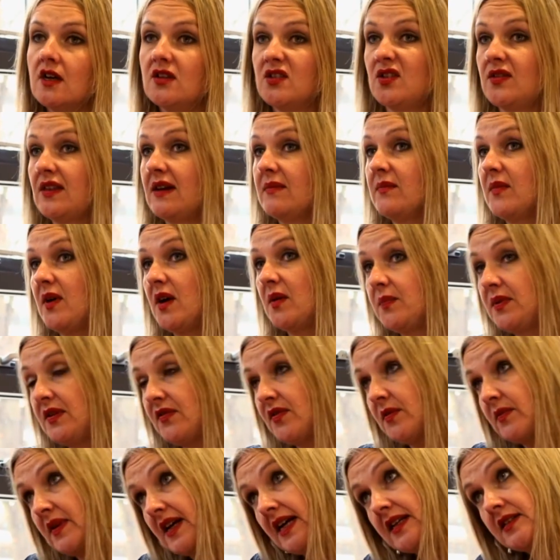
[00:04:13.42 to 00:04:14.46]
So that might be
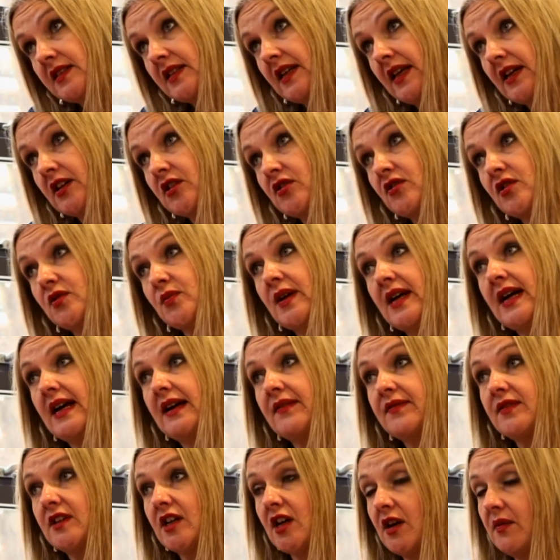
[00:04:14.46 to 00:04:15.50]
from guest lecturers we
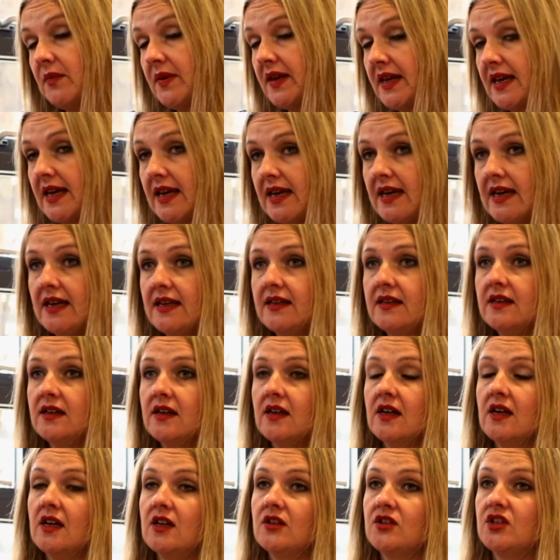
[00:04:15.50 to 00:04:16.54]
have coming in,
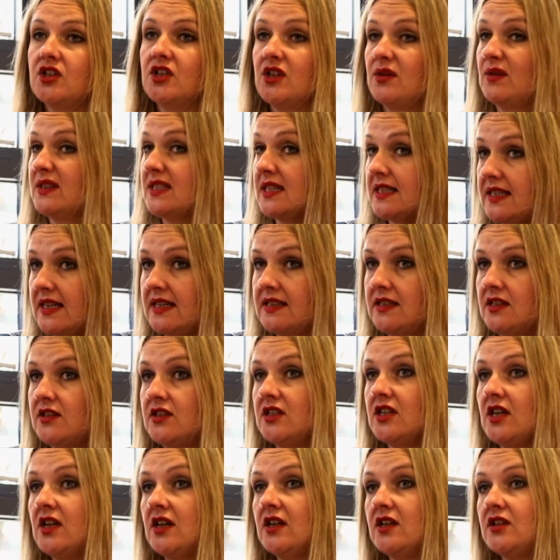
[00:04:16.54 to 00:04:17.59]
to, as I said,
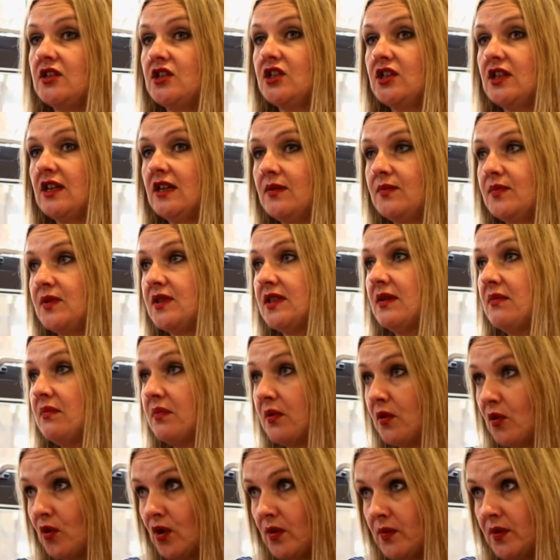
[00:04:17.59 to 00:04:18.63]
internships,
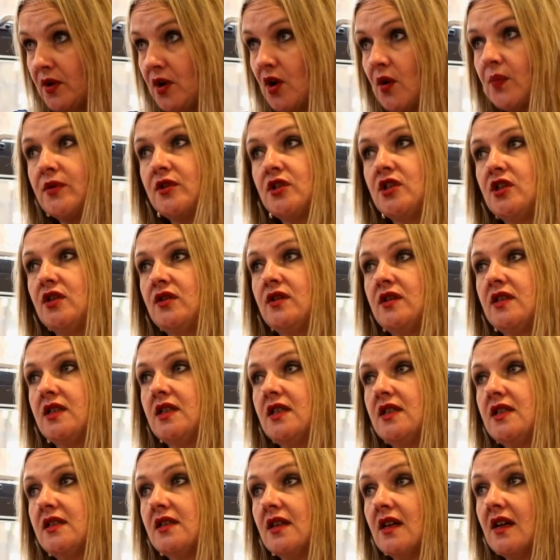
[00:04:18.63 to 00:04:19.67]
employment
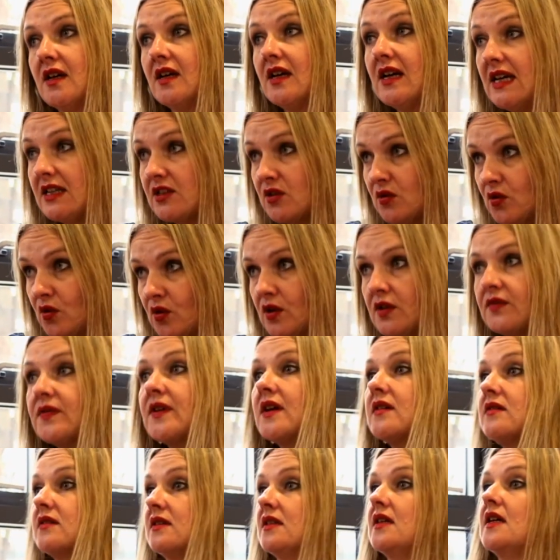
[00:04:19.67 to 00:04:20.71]
opportunities. It's all of
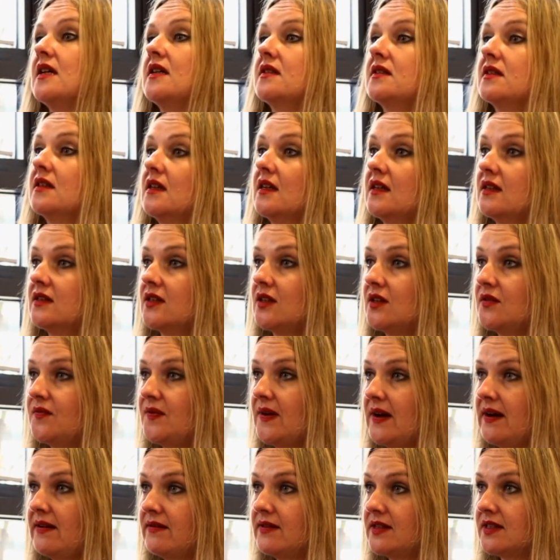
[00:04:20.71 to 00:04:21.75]
those things. So the
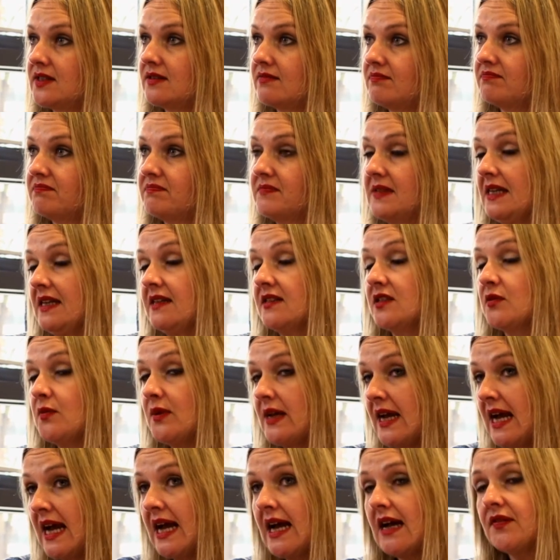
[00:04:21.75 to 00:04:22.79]
various things that
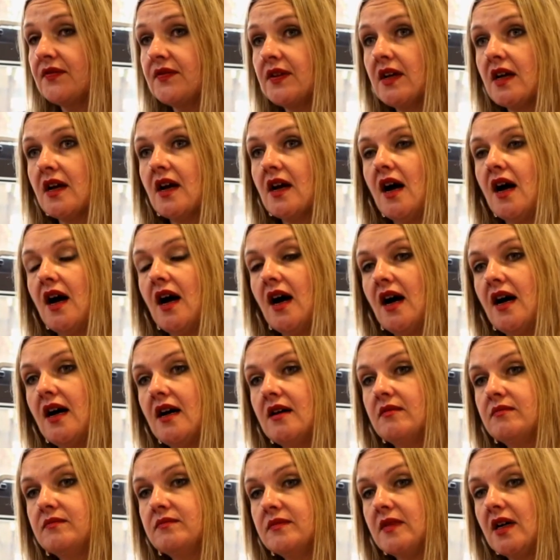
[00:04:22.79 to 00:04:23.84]
we have.
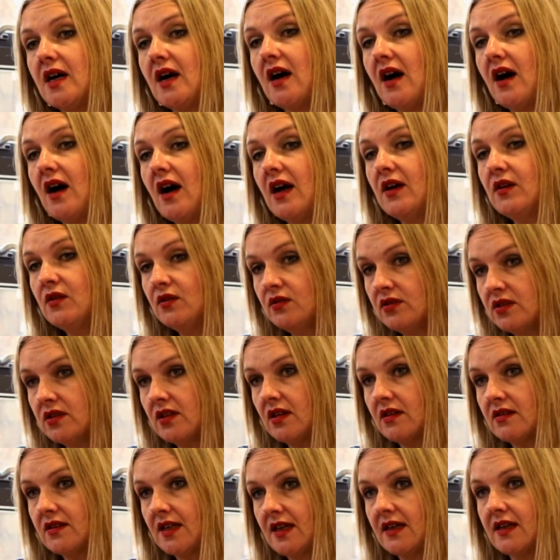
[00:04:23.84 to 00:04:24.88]
Um, I
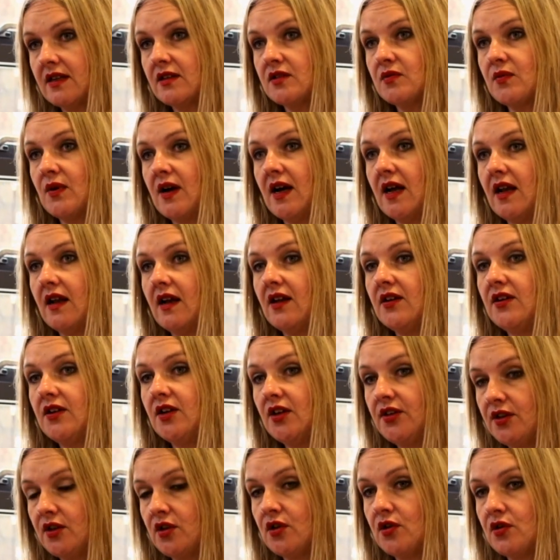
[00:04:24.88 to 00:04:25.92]
also think, as well,
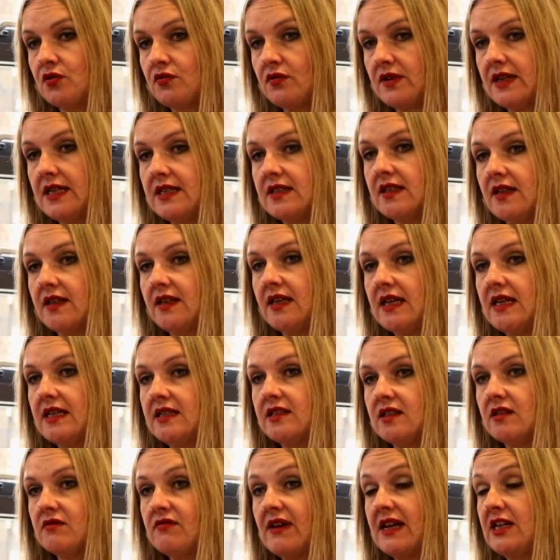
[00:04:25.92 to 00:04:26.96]
another good reason
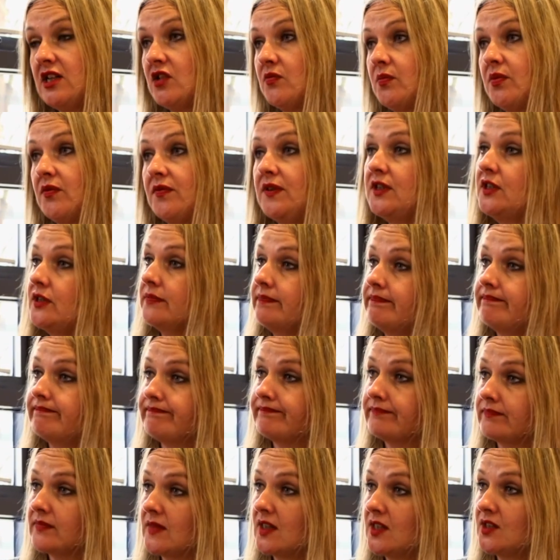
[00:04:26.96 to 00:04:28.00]
is the range of provision
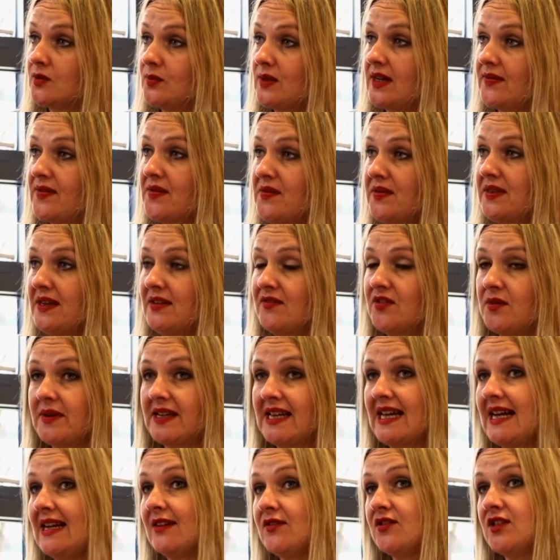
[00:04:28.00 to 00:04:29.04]
because we have everything from
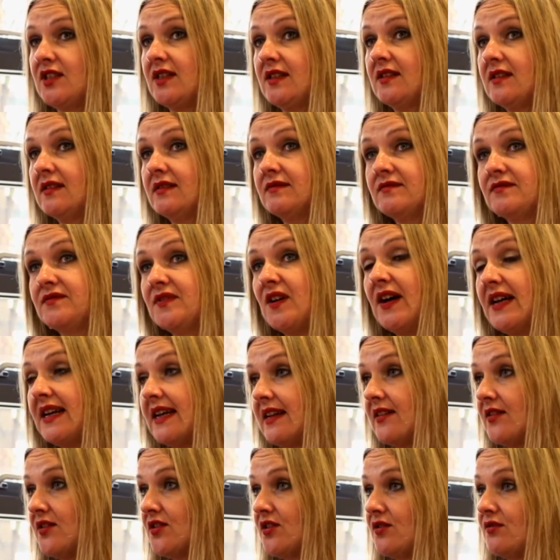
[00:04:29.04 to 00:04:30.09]
accounting and
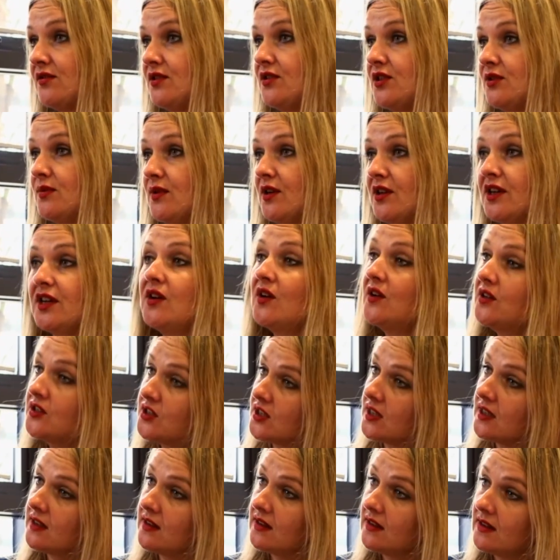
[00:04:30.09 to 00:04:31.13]
finance through to
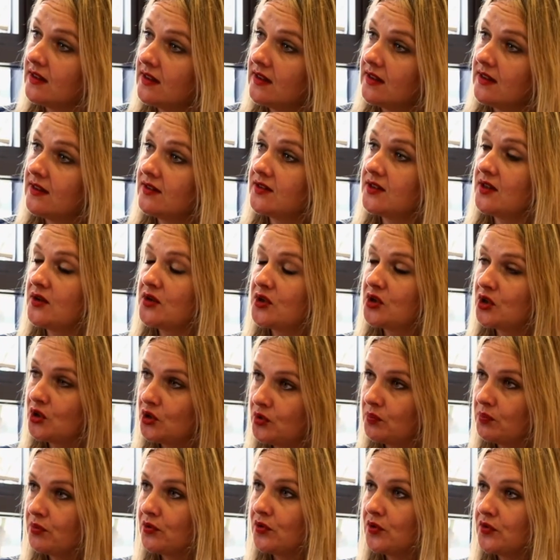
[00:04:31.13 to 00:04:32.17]
archaeology. So,
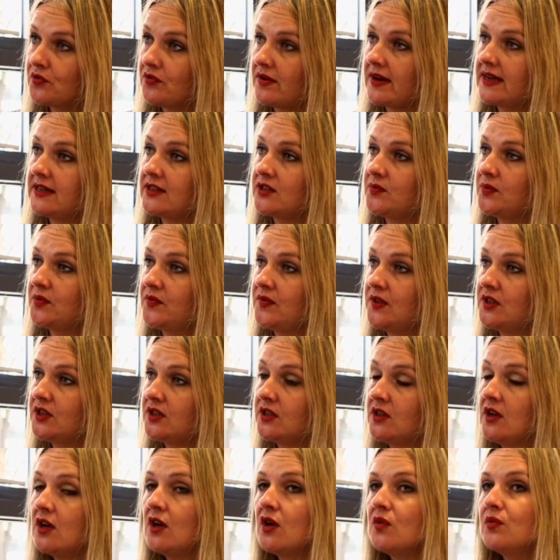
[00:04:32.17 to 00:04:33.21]
good broad range of
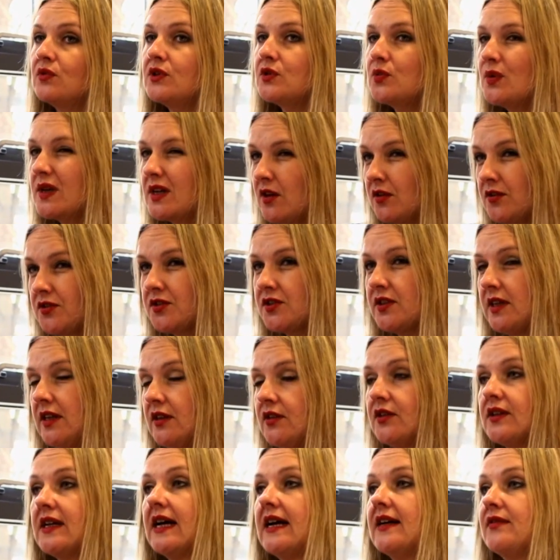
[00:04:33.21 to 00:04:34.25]
provision, which we
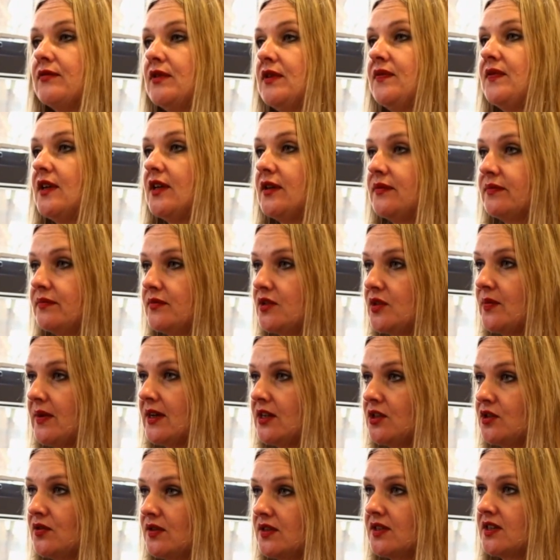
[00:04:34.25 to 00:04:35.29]
constantly look at and review to
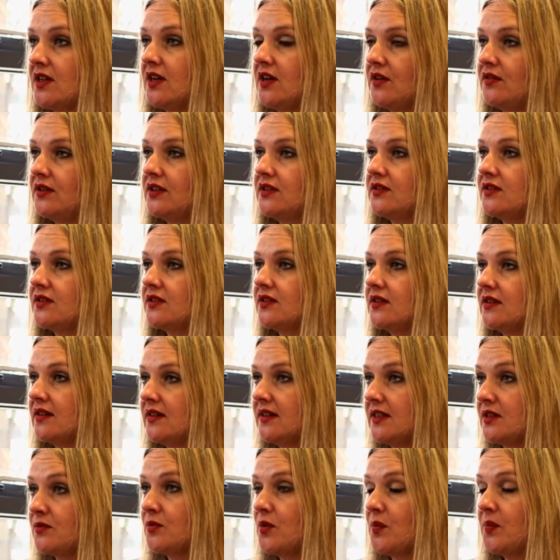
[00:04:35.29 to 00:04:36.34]
make sure it's current
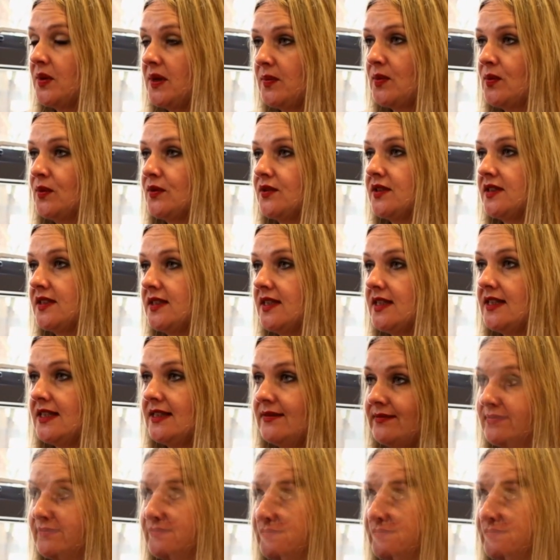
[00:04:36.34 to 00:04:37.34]
and it's what people want to study.